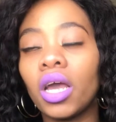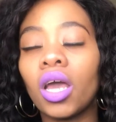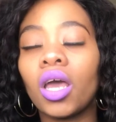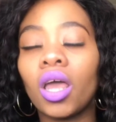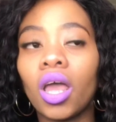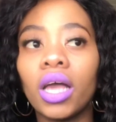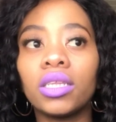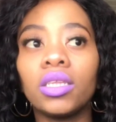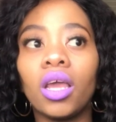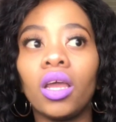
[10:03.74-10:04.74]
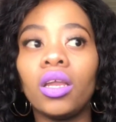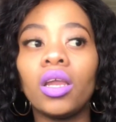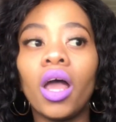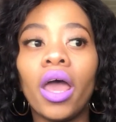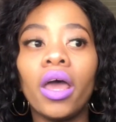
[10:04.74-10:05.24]
like I
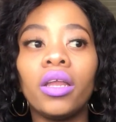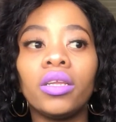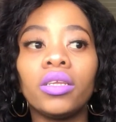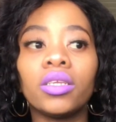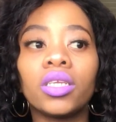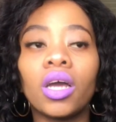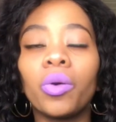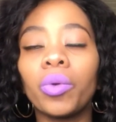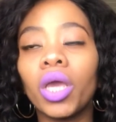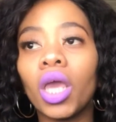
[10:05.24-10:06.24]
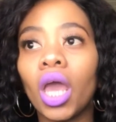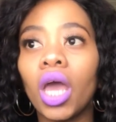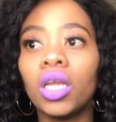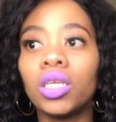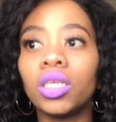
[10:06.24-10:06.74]
said, and a week,
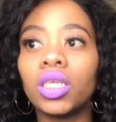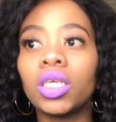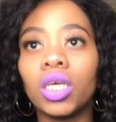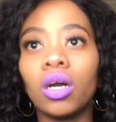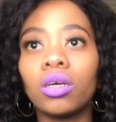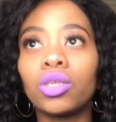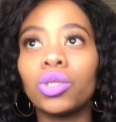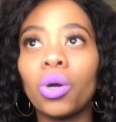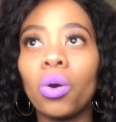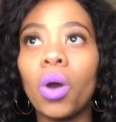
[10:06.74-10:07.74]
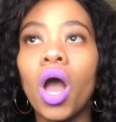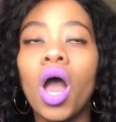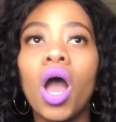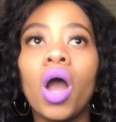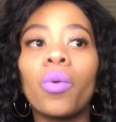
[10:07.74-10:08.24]
and yeah. So
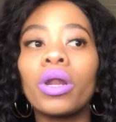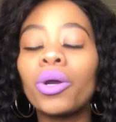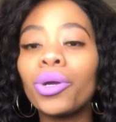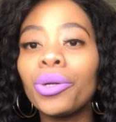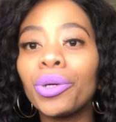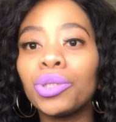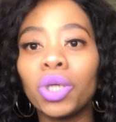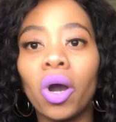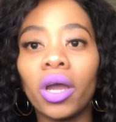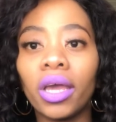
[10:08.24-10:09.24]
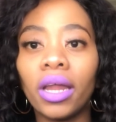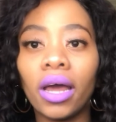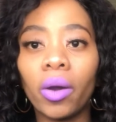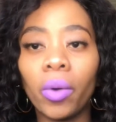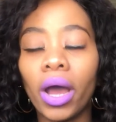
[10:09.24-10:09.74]
when I couldn't go jog,
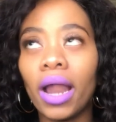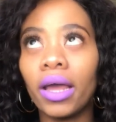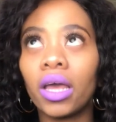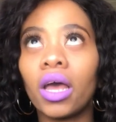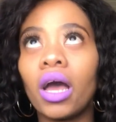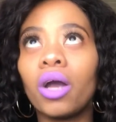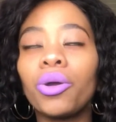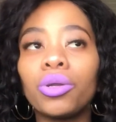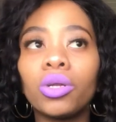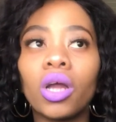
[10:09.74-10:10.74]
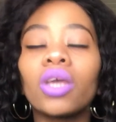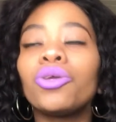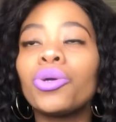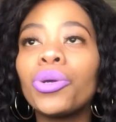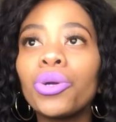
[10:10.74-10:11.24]
and I couldn't,
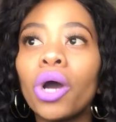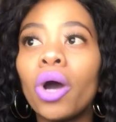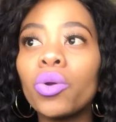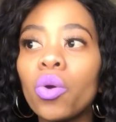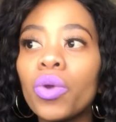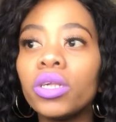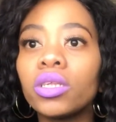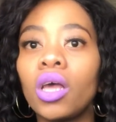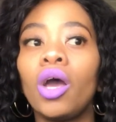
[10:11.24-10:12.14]
you can't always